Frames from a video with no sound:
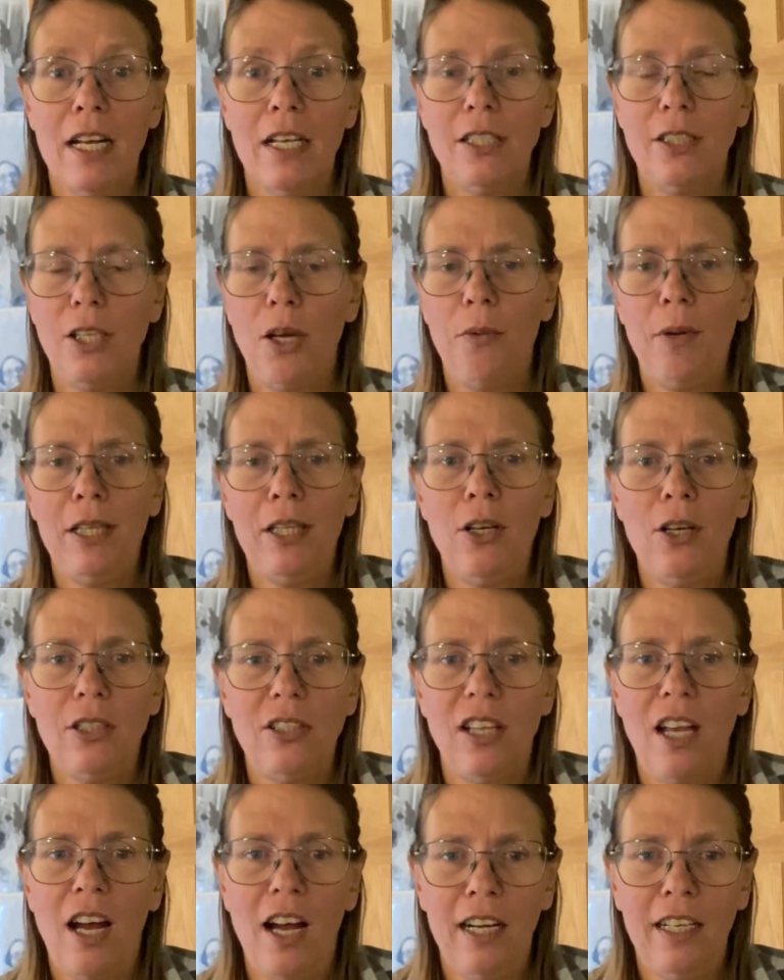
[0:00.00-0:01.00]
so it looks
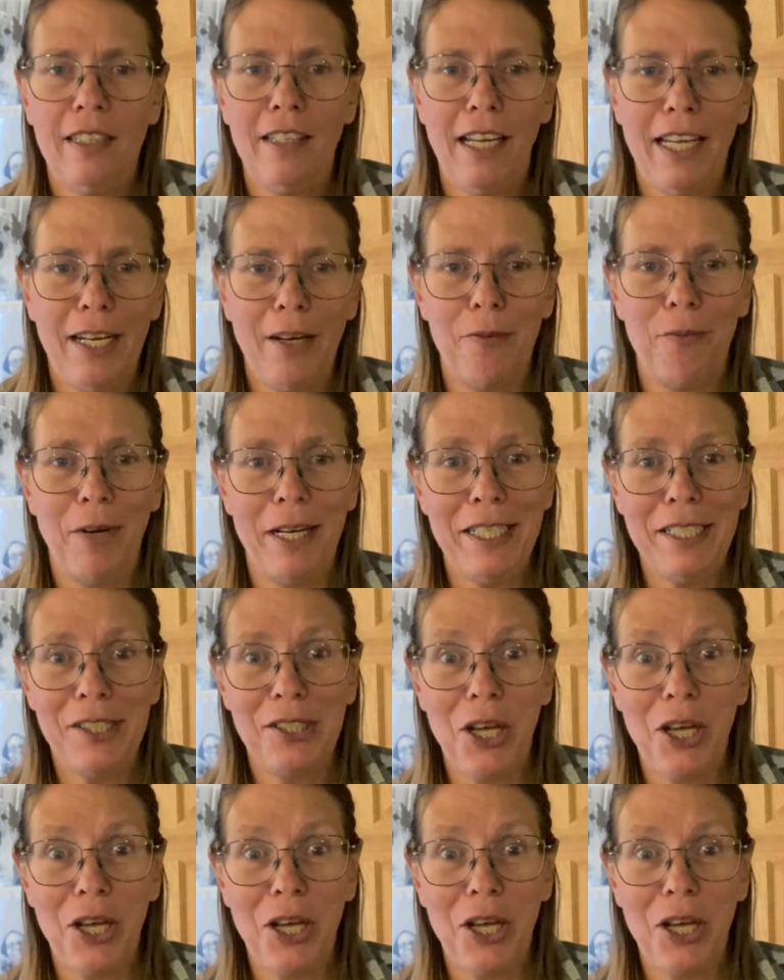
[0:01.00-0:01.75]
kind of like a race